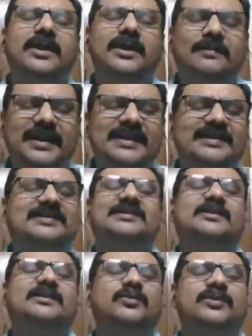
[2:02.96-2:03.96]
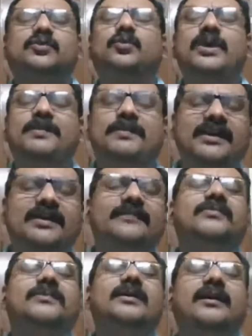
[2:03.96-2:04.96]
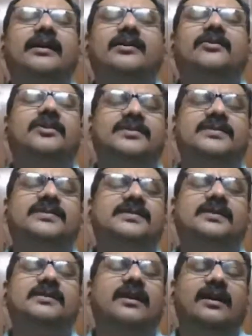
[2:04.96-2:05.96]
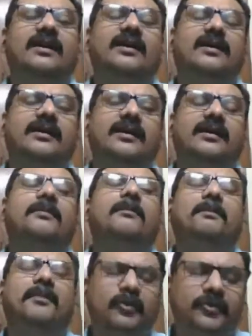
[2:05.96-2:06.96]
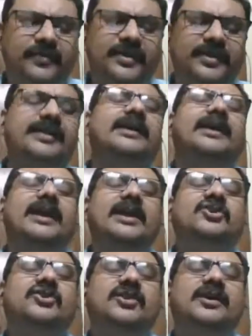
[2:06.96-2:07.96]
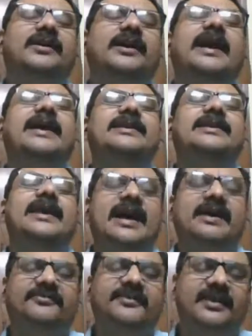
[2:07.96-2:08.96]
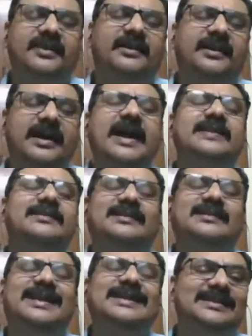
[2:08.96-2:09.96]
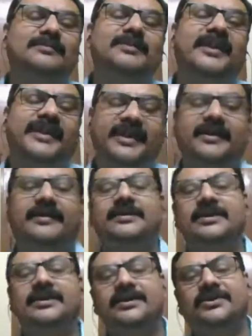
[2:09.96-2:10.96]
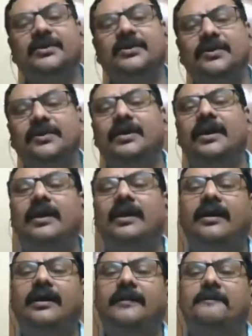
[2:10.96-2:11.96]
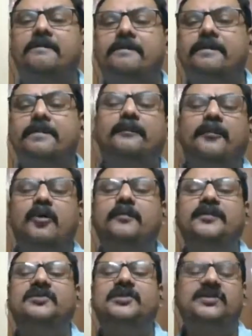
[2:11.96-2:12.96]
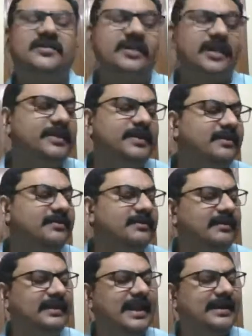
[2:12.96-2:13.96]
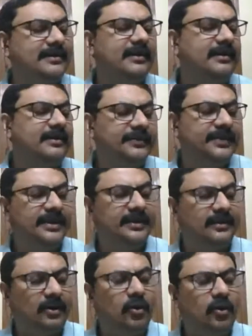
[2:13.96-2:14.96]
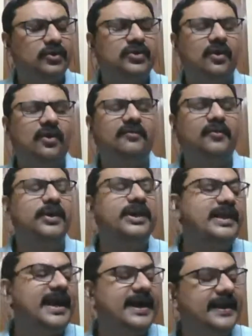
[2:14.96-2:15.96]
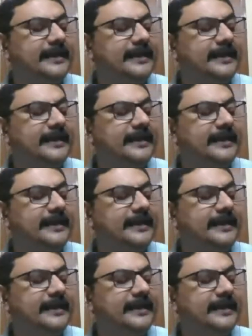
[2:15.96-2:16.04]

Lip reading: places. It was sweeping across both Asia and Africa and Latin America. So Pope is describing the court of Queen Anne.